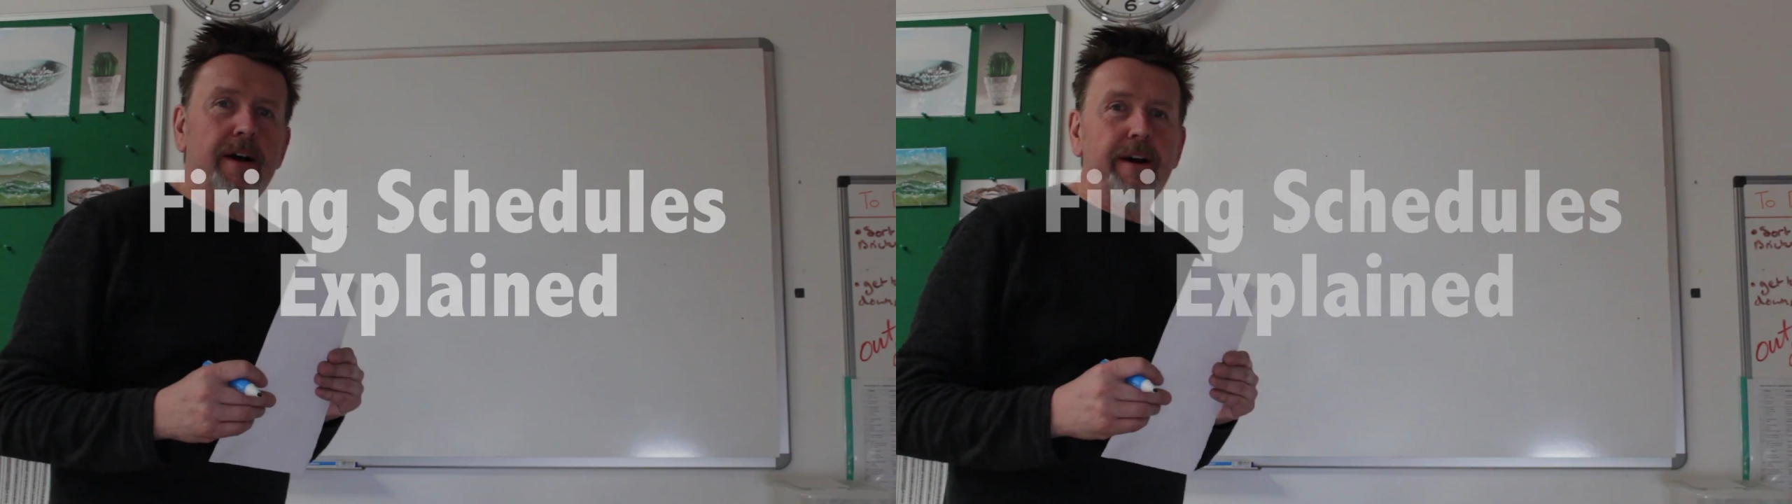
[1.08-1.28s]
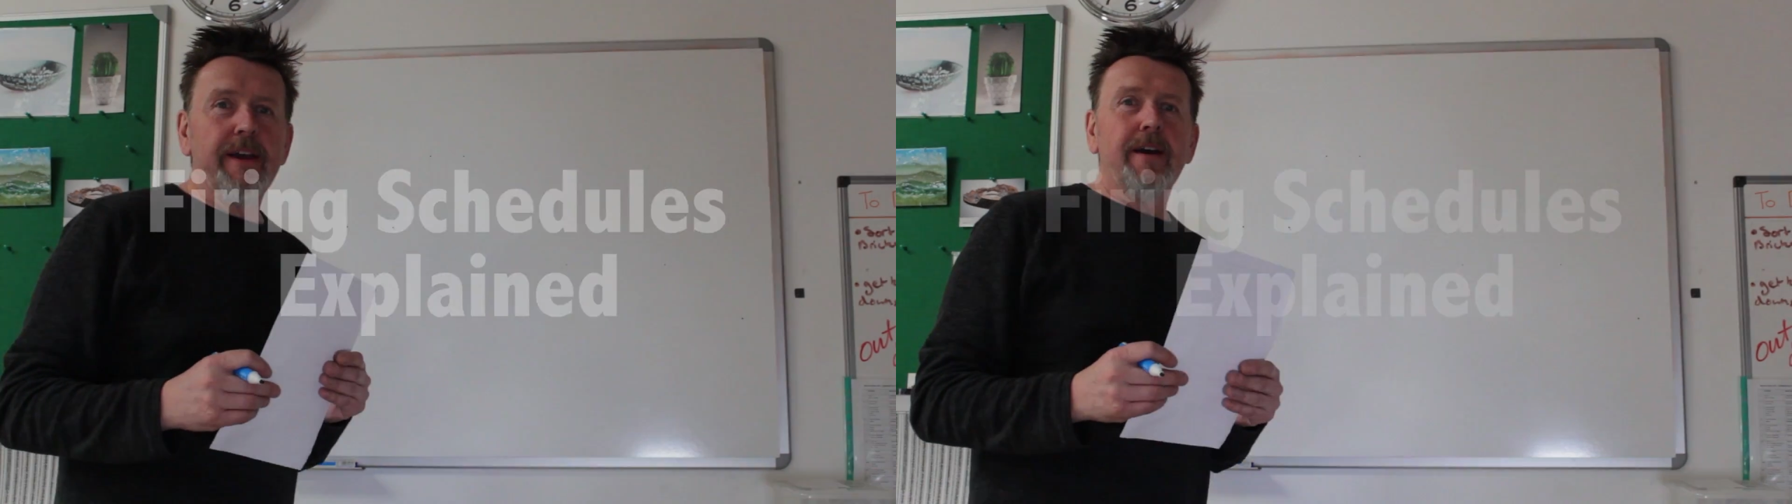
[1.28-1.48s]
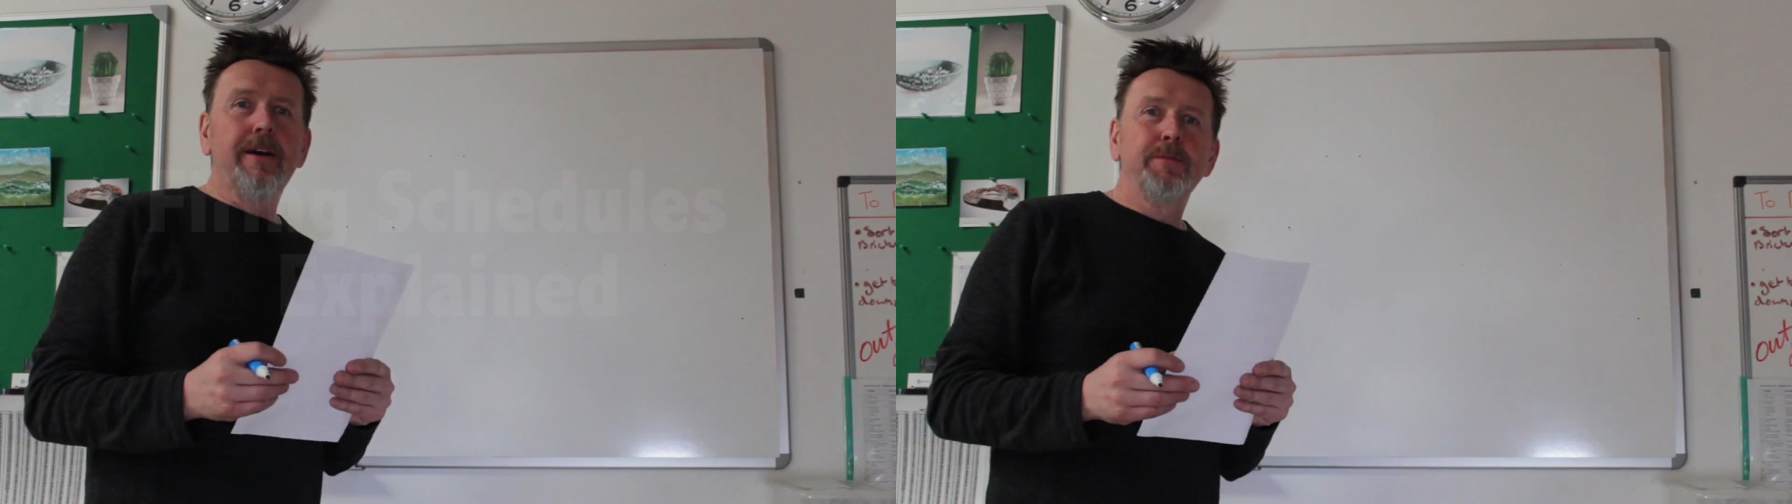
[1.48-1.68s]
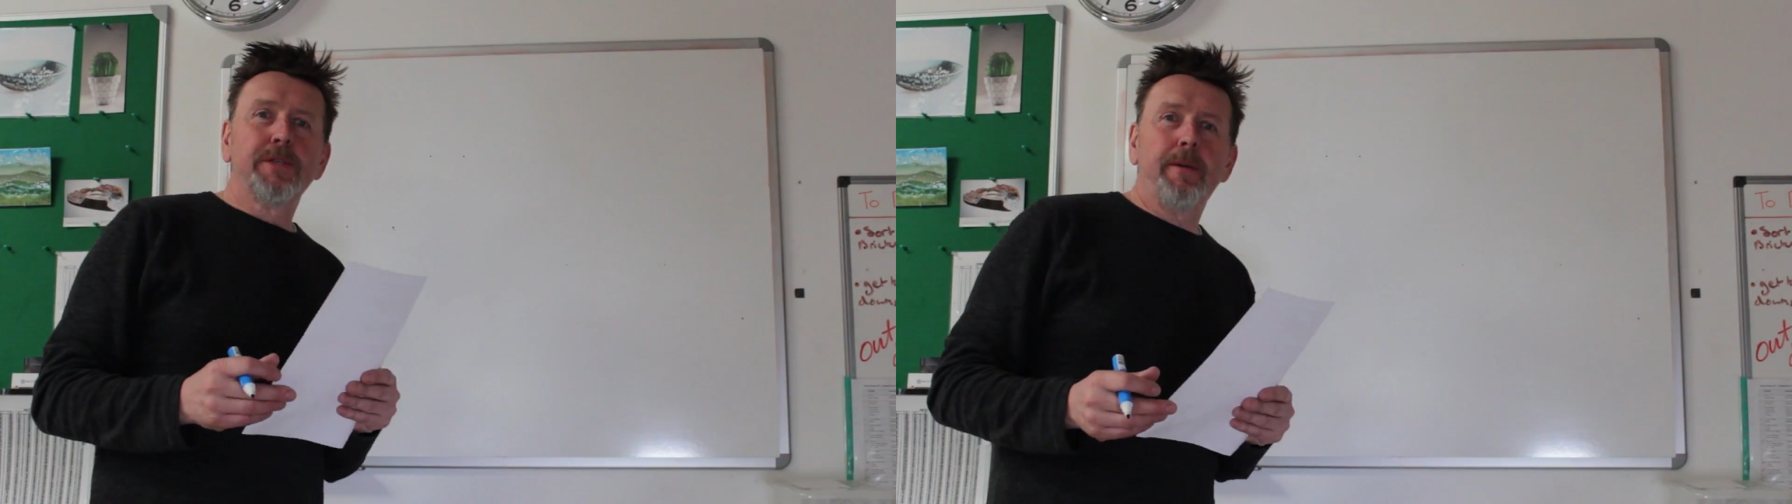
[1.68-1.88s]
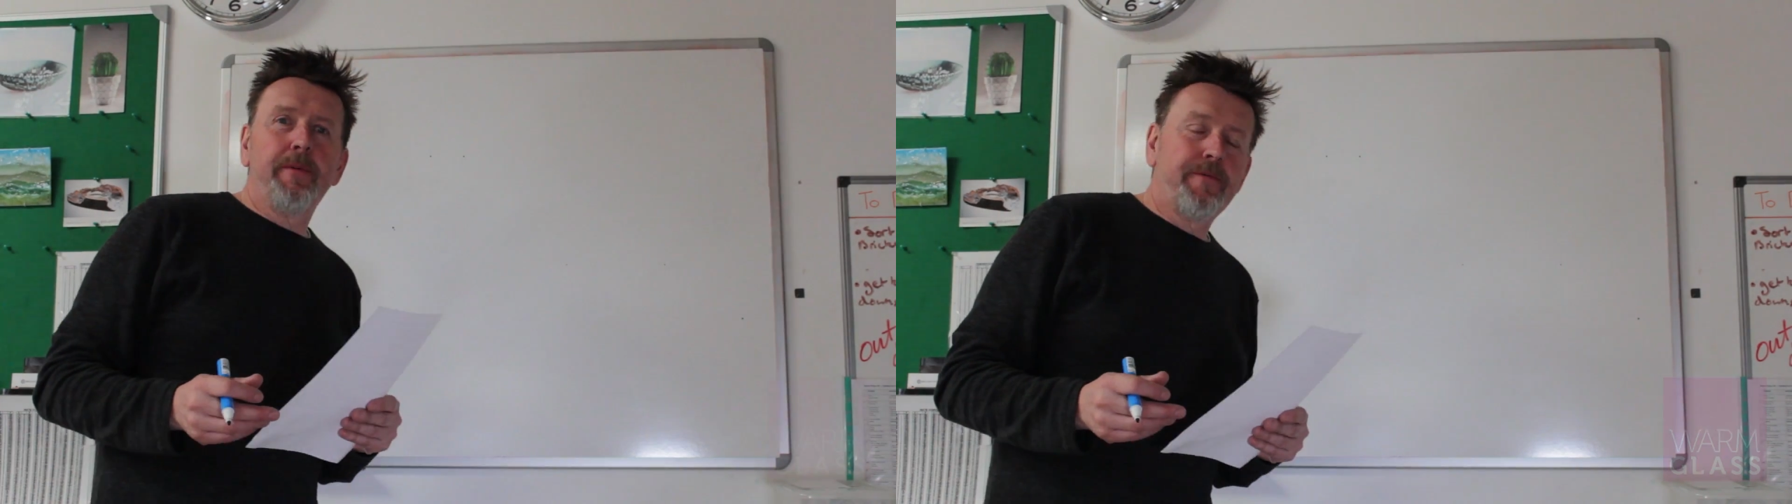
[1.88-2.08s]
Hi, I'm
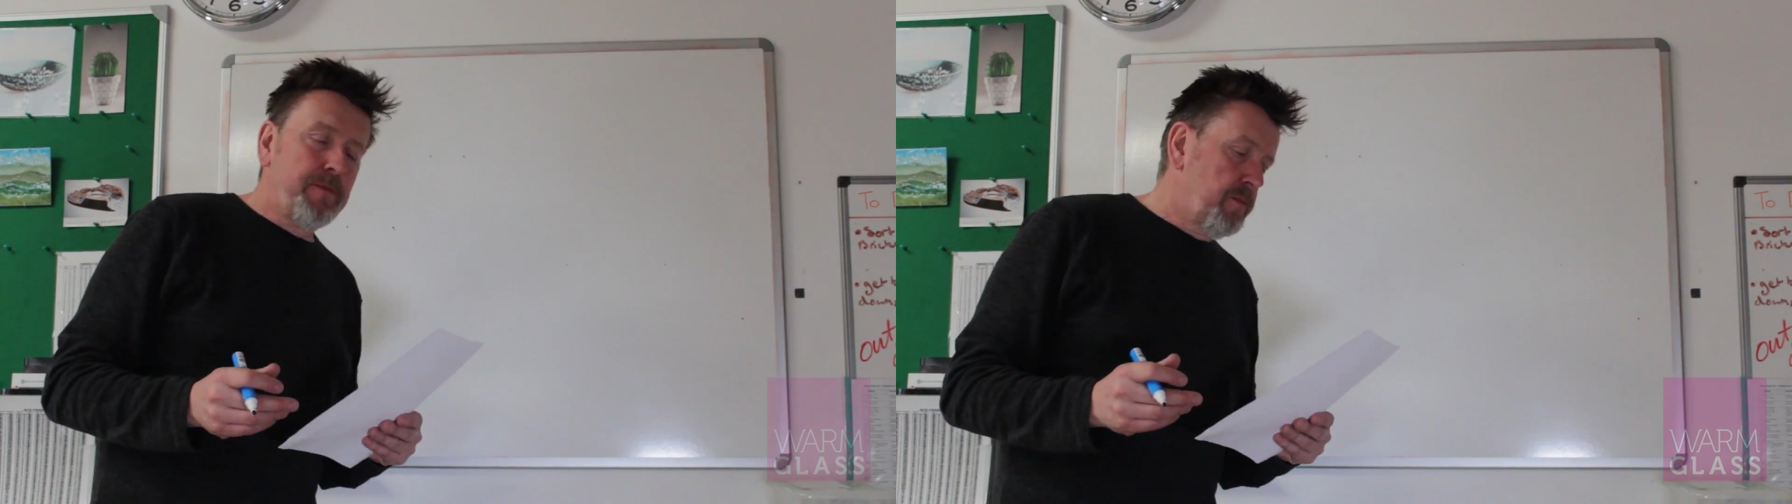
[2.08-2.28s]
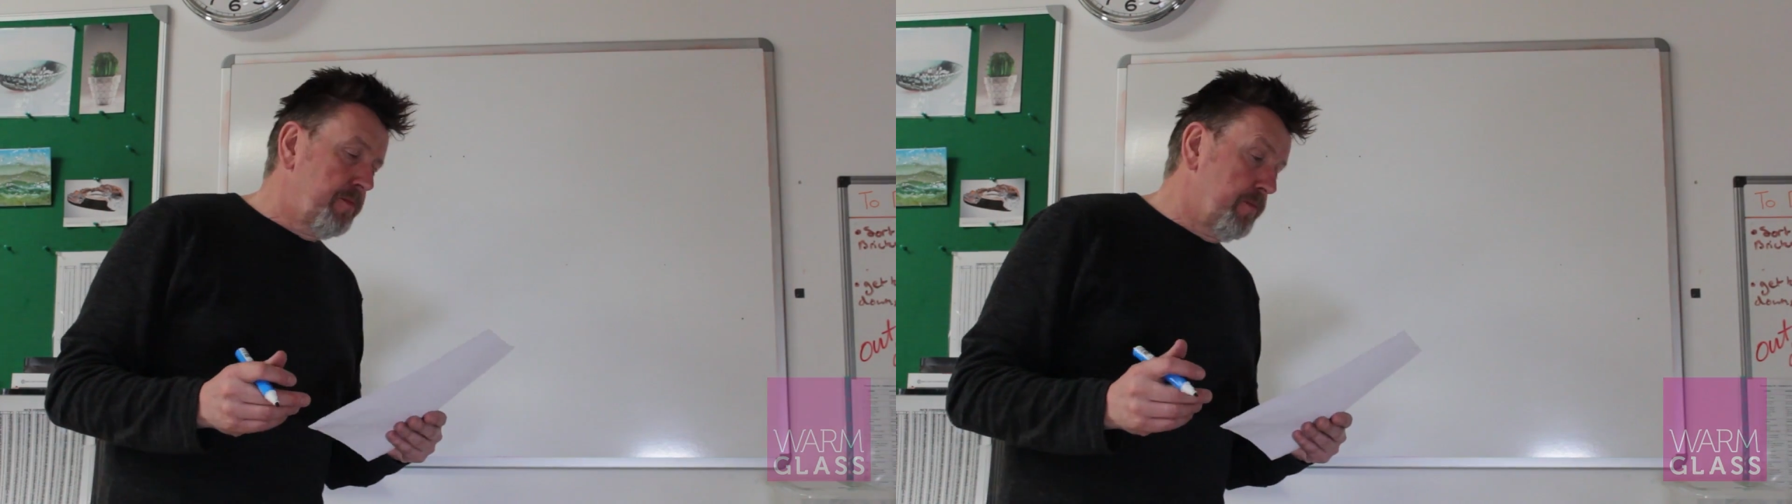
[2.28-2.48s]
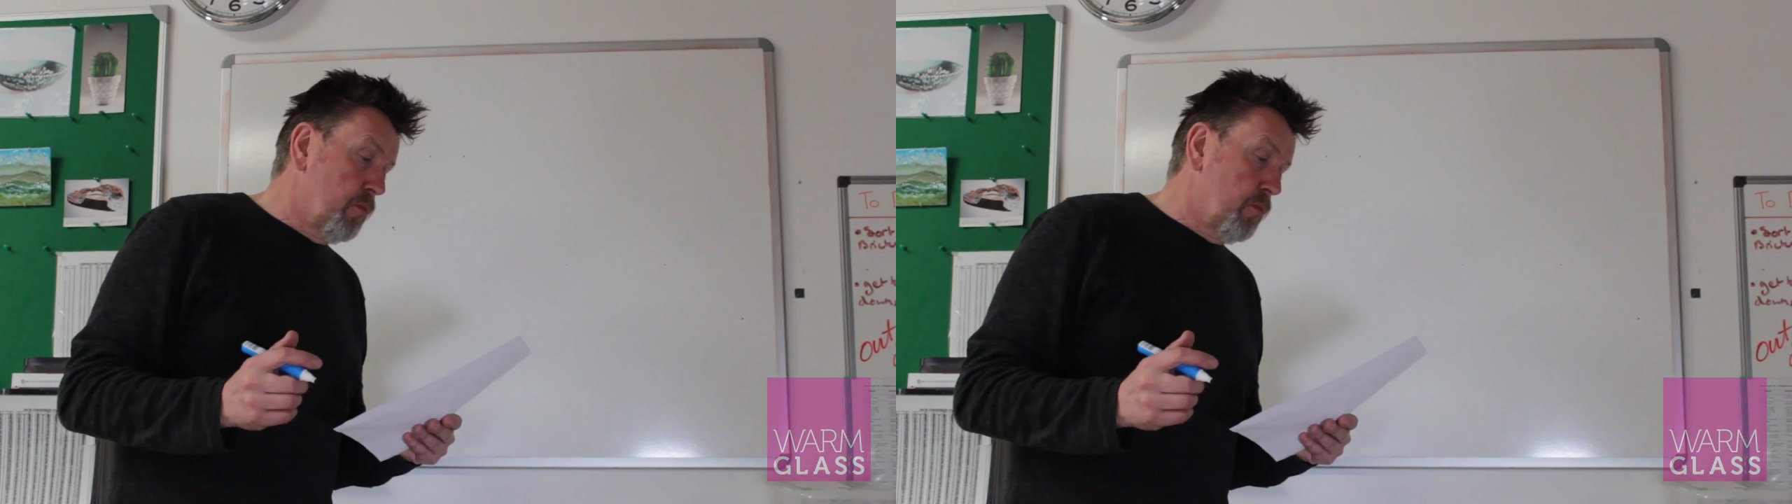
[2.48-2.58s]
Simon from